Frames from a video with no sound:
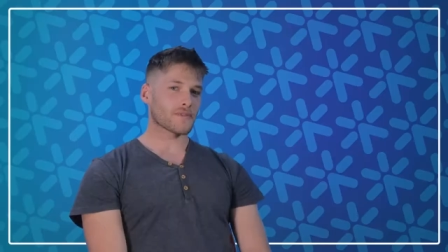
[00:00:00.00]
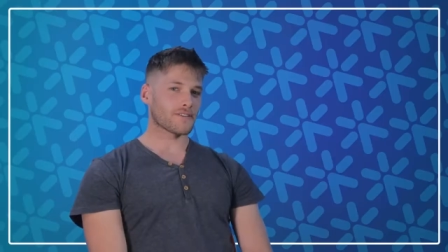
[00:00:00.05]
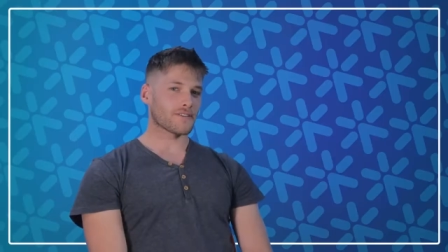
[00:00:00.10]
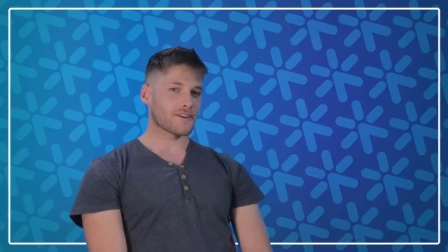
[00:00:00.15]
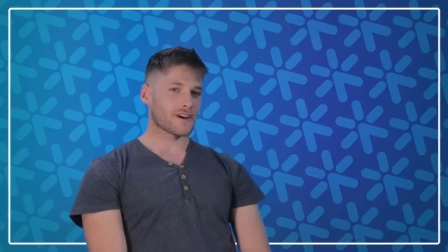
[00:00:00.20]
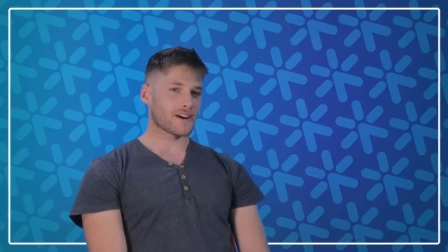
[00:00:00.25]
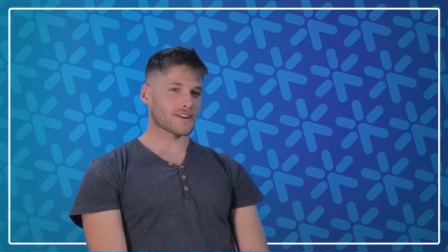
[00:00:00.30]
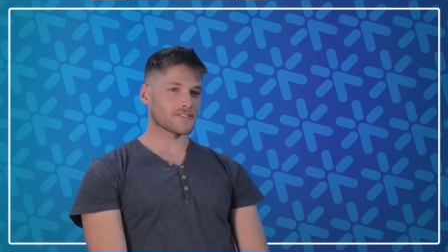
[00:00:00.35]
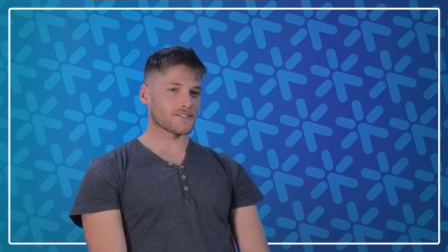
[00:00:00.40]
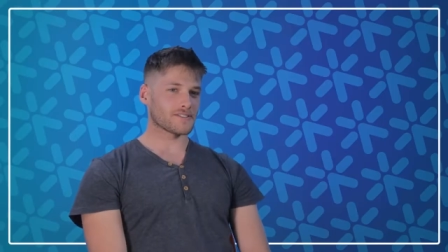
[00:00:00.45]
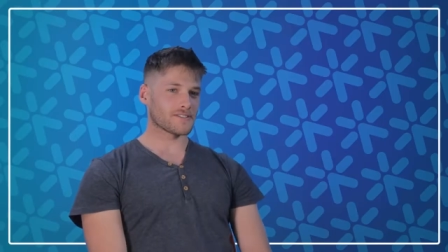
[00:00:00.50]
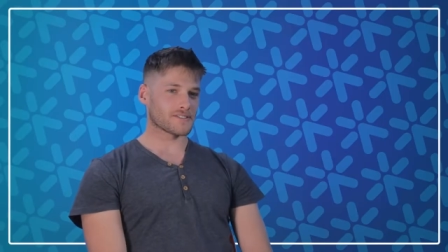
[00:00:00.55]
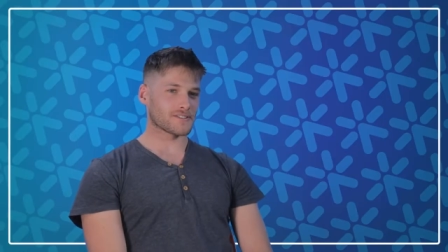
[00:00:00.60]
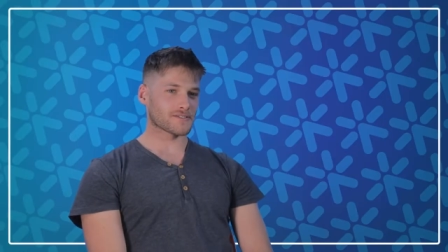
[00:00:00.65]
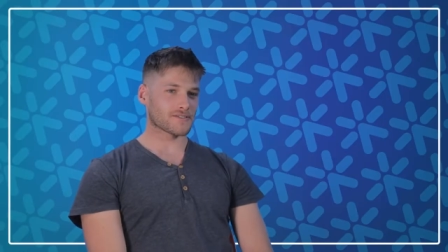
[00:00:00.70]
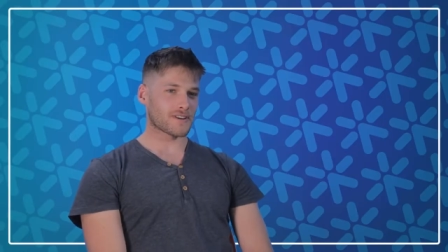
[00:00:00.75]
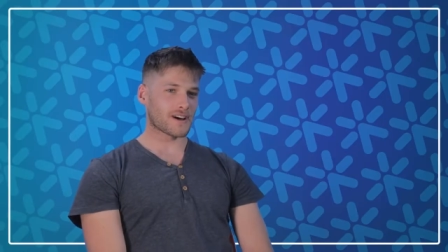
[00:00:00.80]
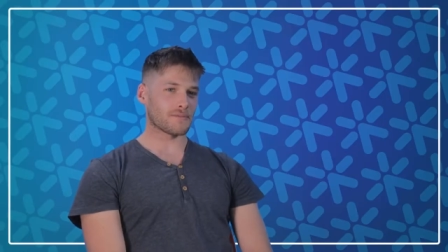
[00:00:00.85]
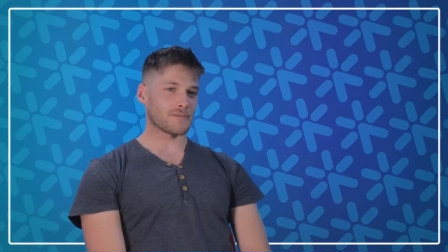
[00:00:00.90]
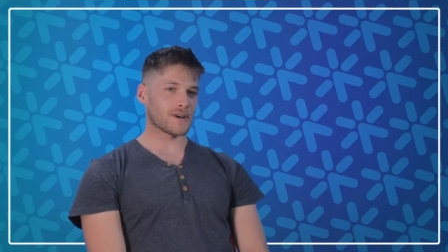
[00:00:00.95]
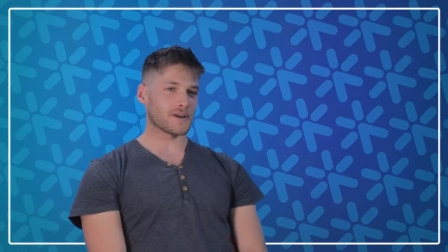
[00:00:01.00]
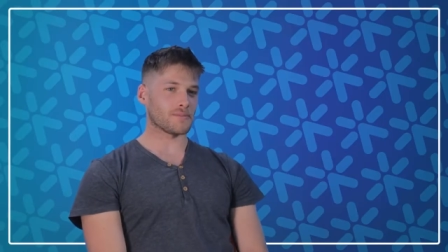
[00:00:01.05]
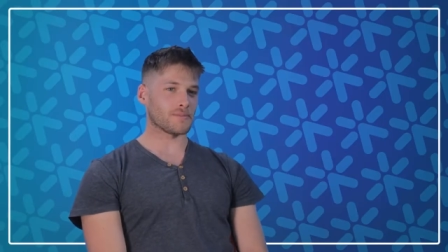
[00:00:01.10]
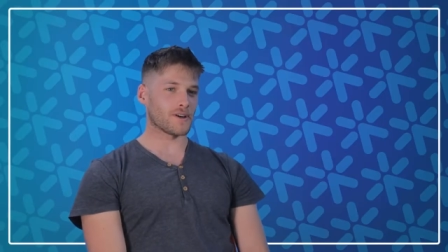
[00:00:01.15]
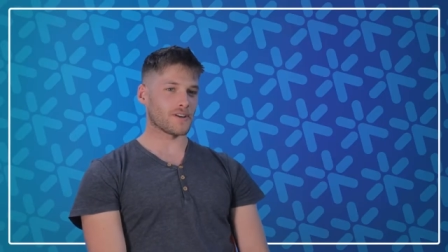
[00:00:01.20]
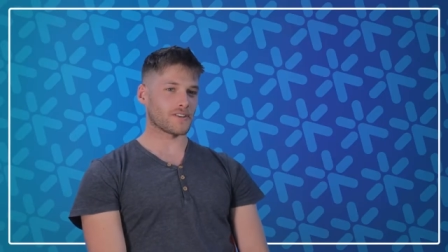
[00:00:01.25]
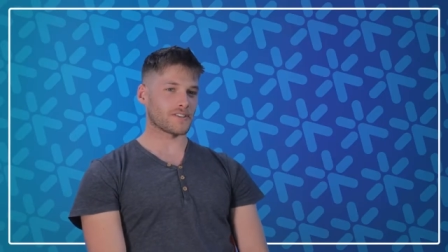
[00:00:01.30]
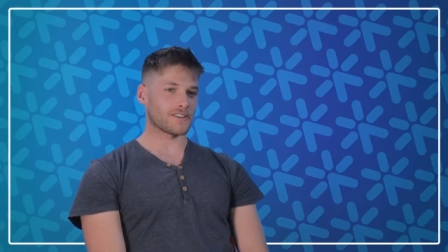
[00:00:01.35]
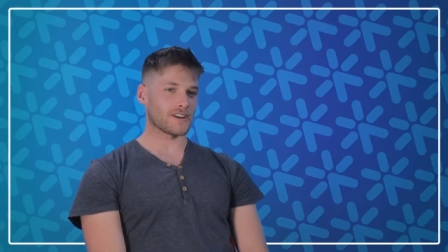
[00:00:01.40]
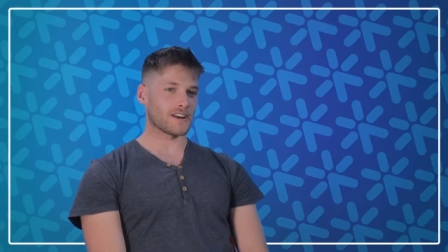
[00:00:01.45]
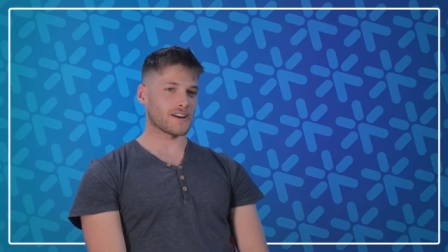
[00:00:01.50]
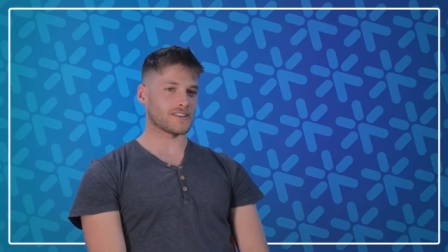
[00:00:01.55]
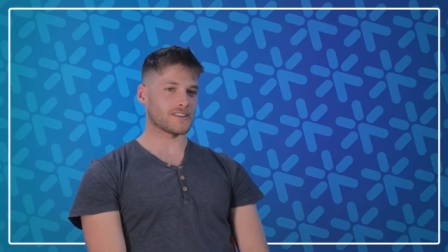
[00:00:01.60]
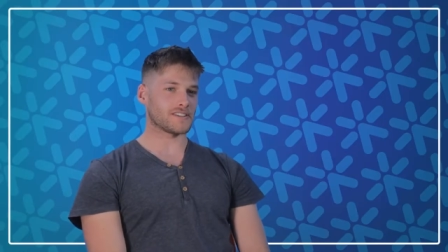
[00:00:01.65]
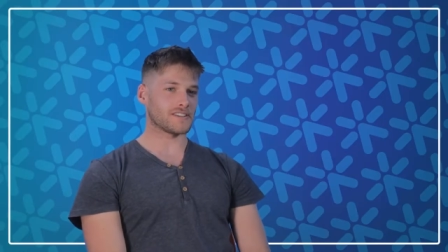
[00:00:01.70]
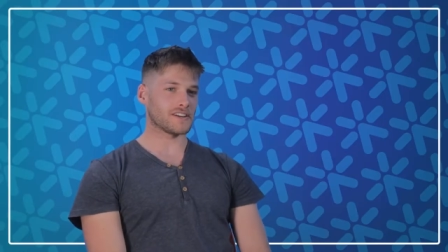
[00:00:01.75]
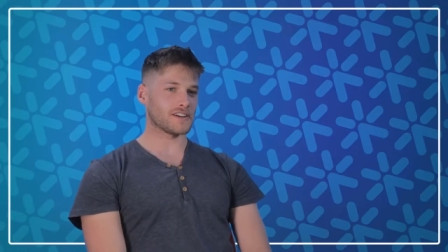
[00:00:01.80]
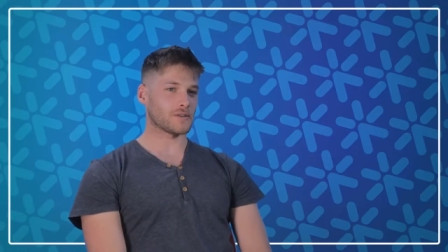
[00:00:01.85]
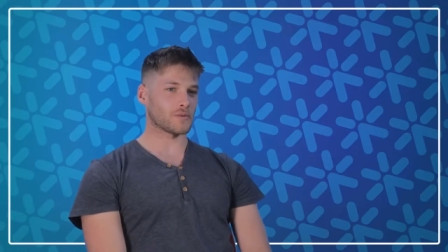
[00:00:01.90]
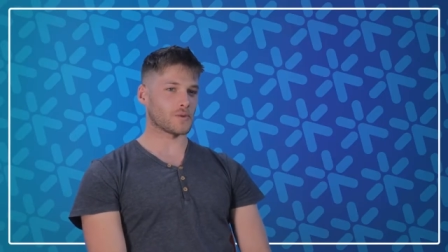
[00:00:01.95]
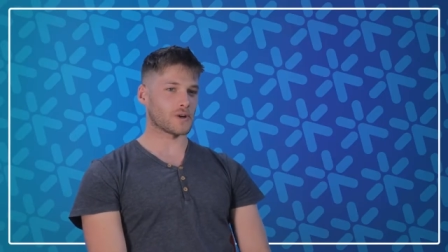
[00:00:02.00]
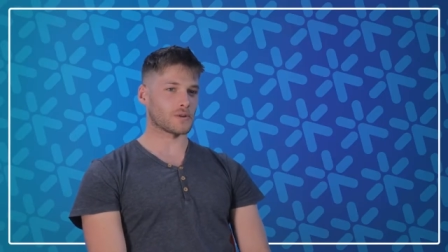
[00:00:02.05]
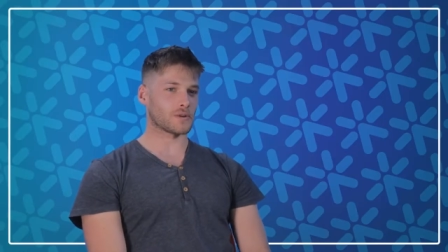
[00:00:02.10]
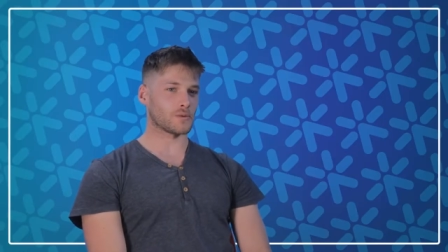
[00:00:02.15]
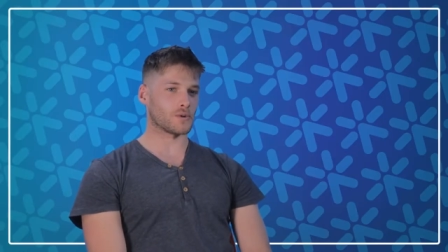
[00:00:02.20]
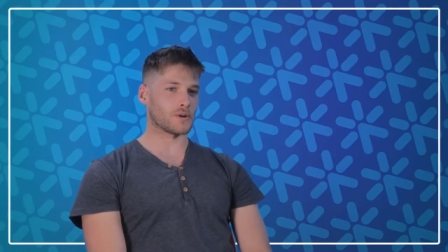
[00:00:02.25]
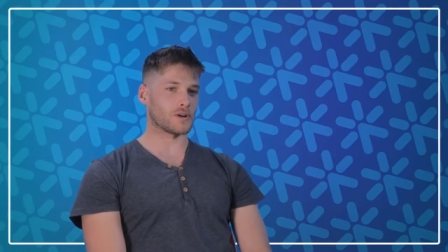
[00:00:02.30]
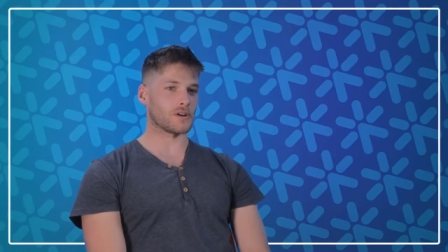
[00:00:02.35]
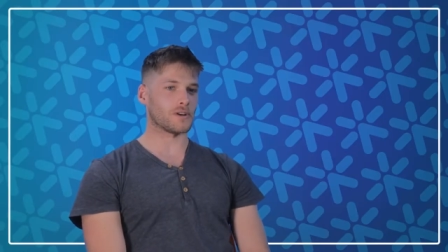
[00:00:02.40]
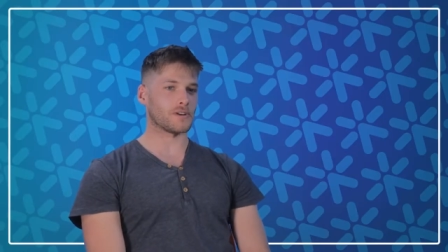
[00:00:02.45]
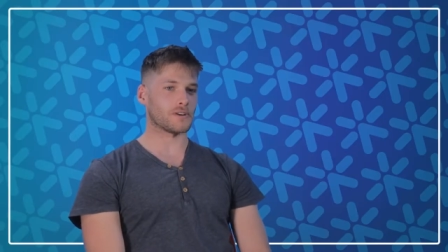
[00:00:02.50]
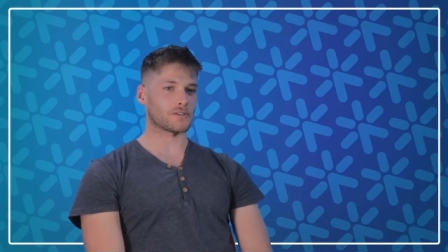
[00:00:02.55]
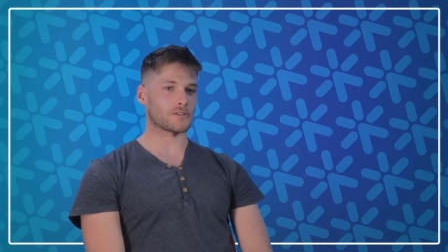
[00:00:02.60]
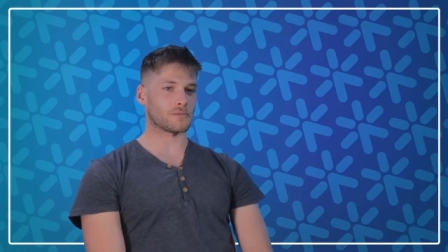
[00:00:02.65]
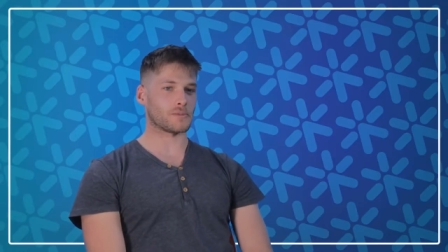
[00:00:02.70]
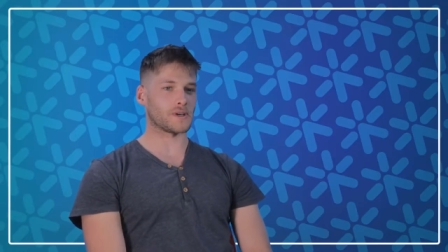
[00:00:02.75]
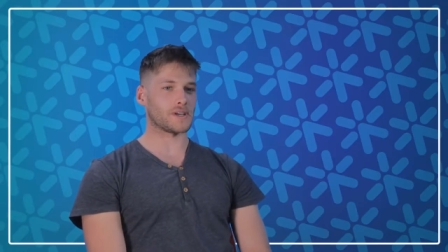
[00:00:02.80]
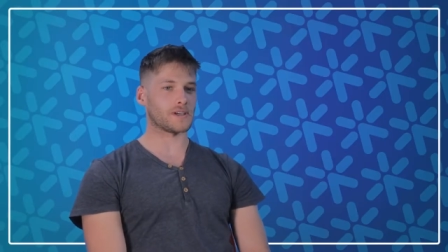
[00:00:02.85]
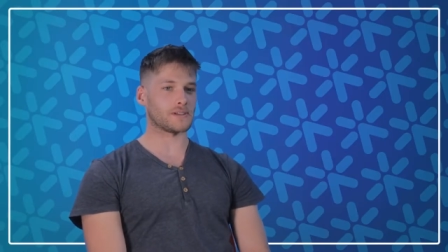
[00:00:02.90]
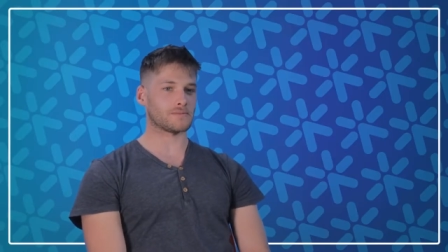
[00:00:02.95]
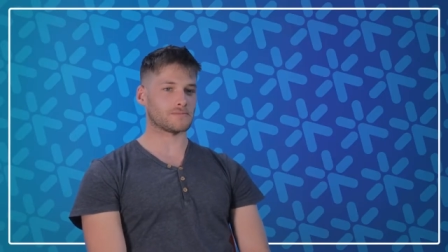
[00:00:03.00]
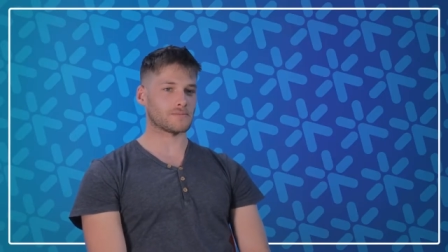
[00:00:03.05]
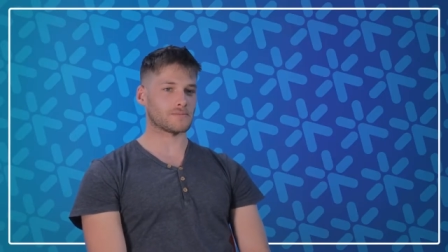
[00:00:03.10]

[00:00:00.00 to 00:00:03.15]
If I had to describe my personality in one word, it would be